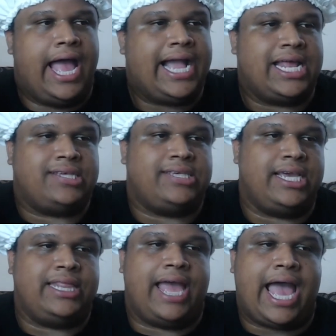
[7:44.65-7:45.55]
I gotta
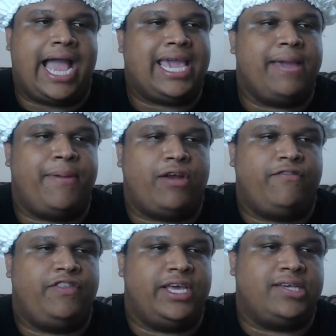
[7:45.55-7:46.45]
say that I came out
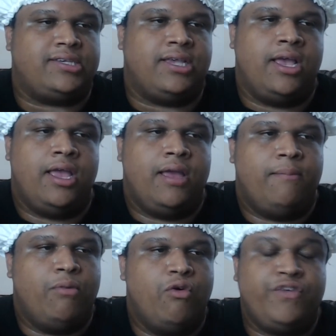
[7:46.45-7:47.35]
of this
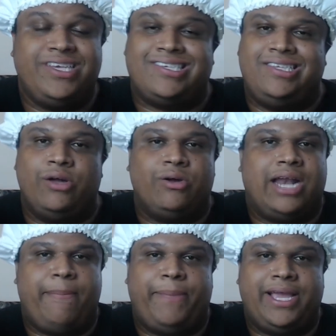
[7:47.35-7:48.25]
movie still
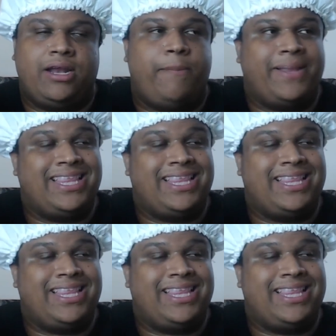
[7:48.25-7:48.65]
clapping it up.